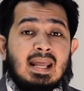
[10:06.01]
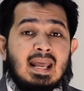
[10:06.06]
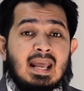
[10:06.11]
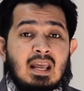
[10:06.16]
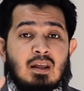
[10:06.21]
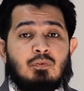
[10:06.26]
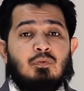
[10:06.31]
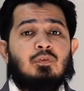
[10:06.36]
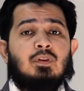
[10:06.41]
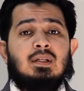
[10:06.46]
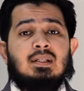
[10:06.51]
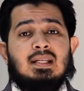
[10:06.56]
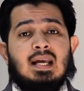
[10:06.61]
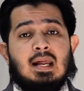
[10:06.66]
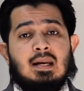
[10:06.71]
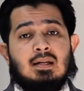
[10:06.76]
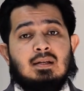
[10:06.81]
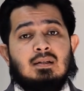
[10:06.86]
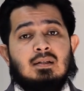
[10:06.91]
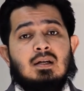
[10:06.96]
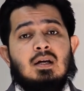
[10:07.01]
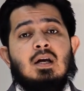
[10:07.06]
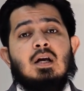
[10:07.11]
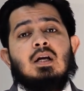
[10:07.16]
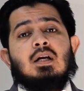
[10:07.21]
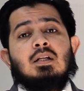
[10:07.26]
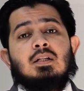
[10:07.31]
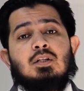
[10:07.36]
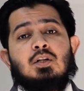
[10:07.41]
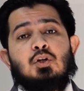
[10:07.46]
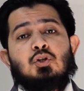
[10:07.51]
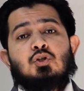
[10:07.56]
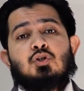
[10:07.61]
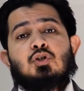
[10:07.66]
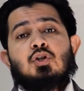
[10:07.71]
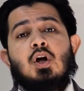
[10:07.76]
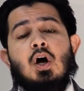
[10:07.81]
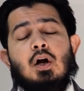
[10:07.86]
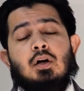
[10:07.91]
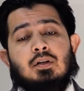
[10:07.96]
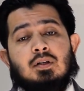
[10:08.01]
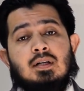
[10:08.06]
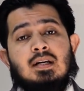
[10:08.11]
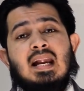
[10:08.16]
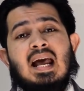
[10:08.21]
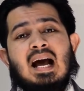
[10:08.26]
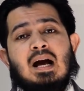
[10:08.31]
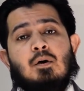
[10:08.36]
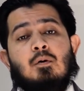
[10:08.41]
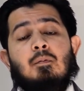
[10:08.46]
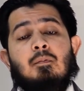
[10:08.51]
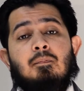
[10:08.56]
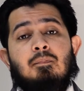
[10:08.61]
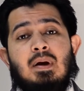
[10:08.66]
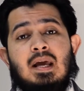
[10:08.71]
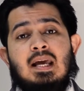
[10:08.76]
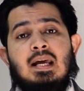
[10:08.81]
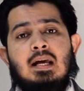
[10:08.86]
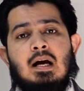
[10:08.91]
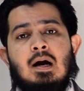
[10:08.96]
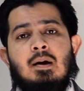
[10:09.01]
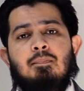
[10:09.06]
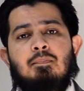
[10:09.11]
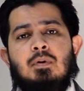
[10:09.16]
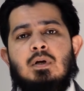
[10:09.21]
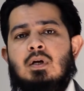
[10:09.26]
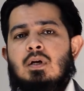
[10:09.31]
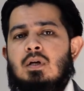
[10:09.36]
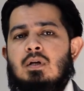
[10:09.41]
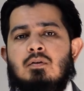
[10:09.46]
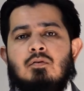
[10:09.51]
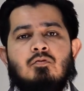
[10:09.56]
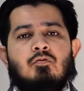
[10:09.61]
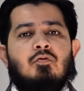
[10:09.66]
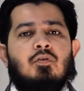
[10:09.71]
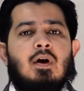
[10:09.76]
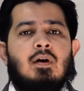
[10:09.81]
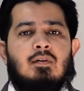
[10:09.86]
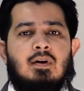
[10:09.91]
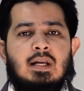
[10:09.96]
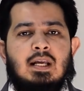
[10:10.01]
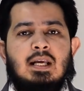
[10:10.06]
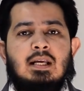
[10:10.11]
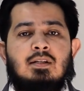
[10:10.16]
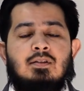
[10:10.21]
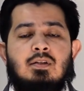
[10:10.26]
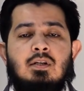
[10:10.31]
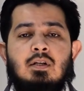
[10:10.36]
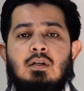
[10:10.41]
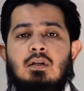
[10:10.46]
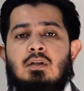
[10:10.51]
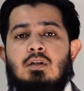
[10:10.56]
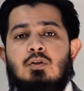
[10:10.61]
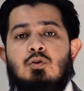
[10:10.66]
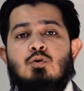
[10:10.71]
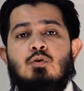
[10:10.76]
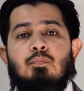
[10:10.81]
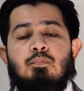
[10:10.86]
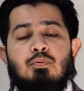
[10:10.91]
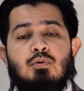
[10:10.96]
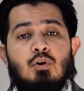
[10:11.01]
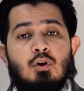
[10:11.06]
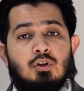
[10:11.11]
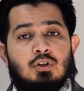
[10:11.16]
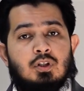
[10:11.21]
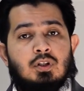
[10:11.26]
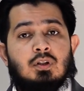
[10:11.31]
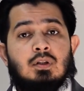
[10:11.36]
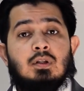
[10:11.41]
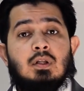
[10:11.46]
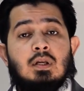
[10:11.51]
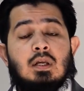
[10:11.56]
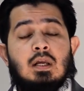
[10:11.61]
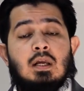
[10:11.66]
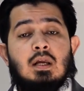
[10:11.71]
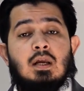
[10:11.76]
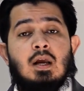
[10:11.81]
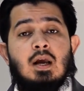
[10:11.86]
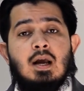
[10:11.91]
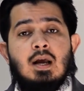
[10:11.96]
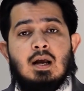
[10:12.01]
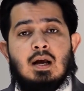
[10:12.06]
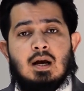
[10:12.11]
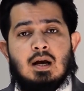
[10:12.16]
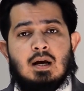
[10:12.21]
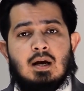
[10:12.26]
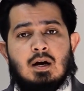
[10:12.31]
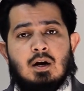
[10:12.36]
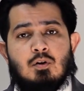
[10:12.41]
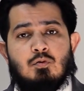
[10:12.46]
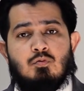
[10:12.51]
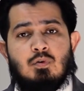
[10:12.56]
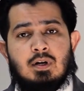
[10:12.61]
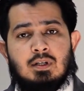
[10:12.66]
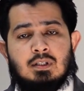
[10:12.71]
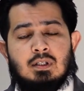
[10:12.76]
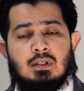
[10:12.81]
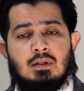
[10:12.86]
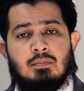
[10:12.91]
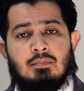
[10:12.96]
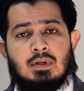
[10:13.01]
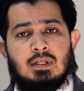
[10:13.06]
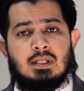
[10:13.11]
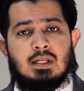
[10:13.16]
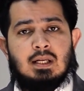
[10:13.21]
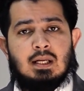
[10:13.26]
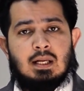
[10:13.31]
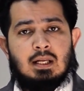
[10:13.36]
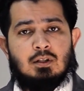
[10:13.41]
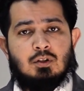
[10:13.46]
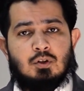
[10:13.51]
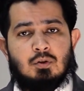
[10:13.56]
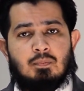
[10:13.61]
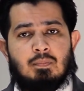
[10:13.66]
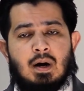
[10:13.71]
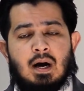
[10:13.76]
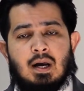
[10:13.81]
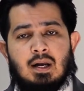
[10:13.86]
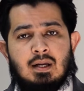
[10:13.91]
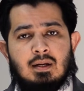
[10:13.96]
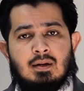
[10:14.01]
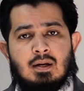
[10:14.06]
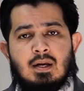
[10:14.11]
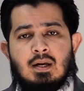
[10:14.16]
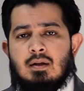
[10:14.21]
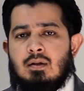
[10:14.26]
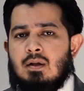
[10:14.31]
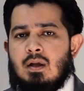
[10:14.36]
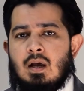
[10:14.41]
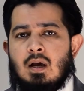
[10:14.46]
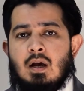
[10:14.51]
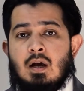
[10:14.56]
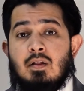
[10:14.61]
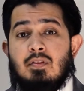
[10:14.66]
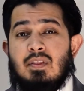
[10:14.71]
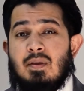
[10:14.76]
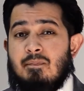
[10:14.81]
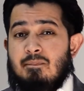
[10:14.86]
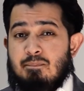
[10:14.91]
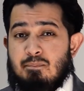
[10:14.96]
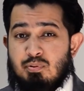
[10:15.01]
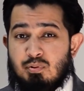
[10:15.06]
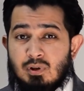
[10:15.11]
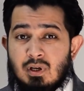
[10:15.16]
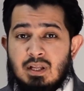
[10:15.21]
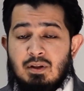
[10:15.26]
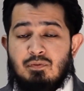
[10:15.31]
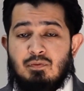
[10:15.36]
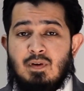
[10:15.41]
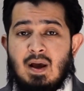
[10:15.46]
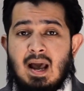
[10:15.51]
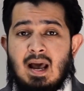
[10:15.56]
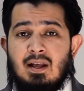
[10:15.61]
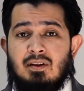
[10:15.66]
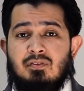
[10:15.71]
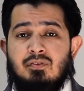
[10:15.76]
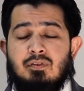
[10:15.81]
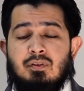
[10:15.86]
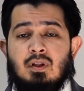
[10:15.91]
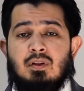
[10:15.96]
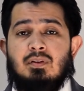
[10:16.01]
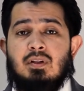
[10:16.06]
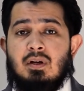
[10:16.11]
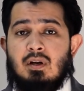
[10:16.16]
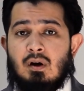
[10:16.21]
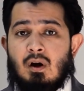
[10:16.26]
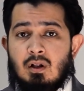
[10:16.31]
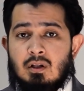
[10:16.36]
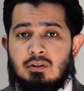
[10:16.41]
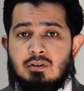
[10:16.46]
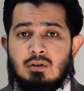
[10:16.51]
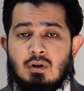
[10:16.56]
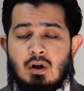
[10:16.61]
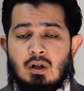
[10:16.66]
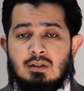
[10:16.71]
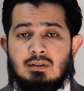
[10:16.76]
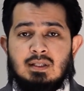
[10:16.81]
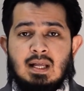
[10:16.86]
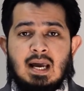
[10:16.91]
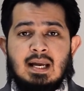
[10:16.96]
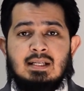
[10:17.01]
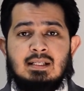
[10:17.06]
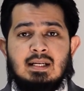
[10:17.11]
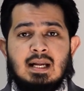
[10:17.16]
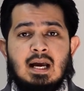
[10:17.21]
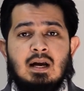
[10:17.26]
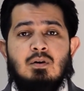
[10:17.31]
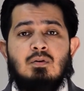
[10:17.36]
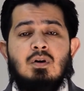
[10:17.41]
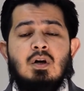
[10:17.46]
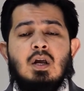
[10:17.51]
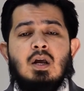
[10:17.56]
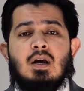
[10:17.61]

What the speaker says: If the tenant does not now pay up, very easy. You approach the rental committee in Dubai. They're pretty fast. They're also online now.